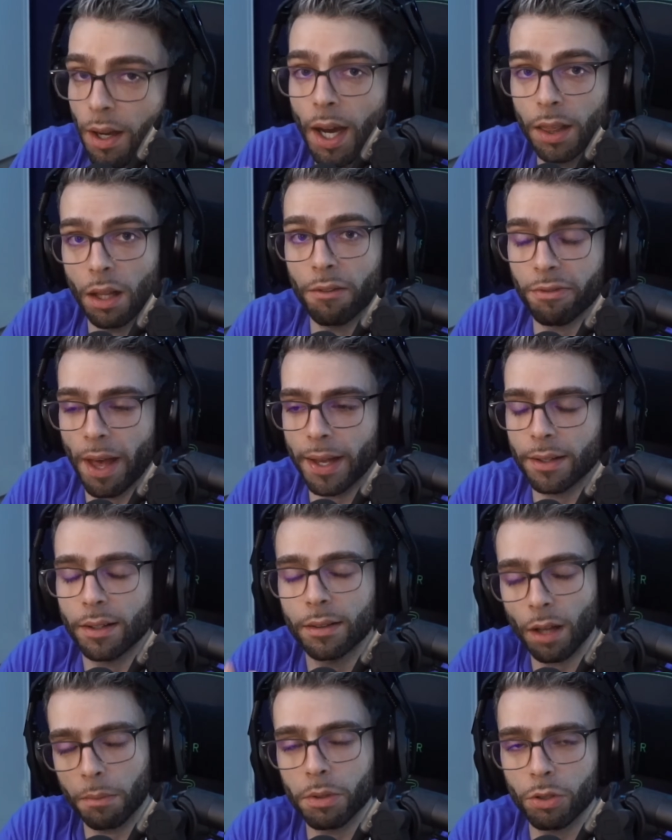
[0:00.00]
I love that.
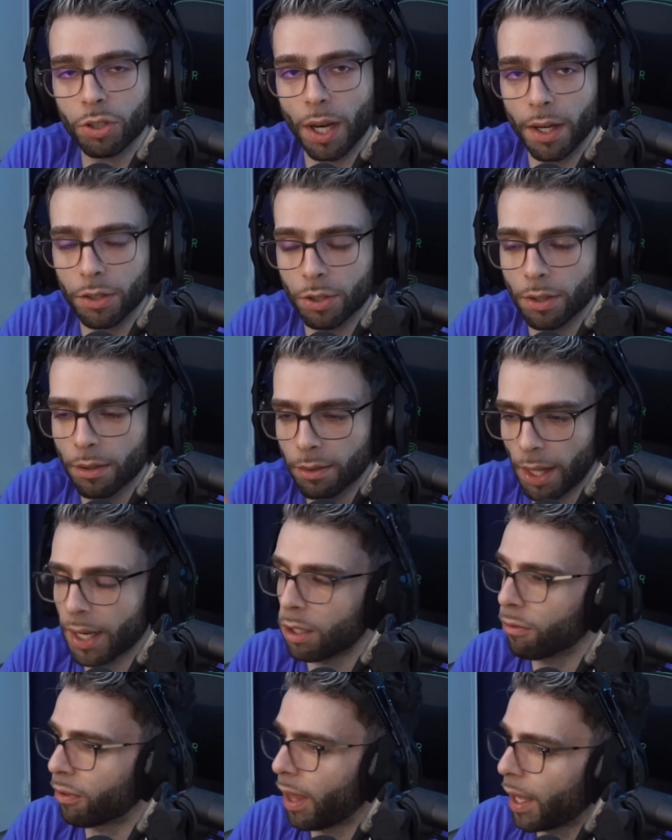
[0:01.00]
W change.
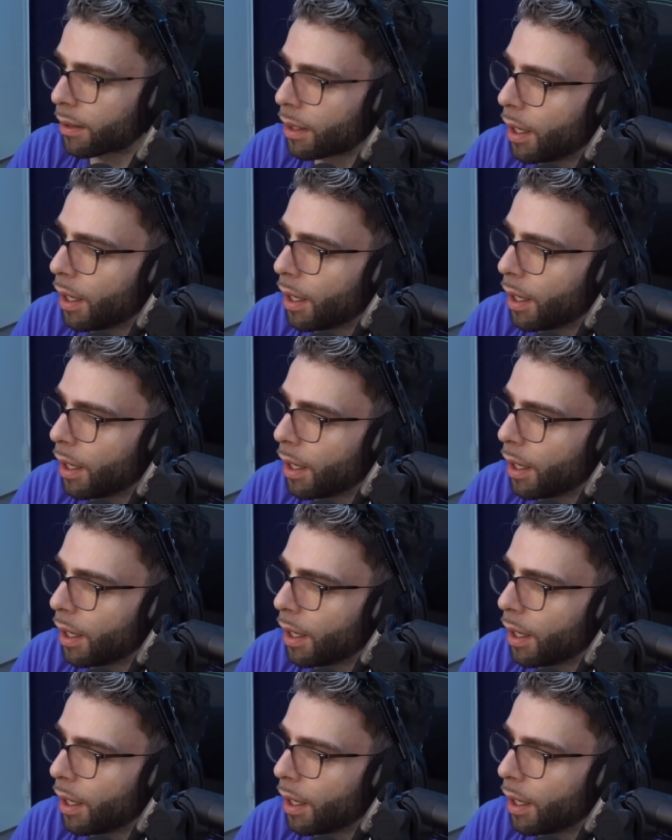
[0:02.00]
Thank you for that.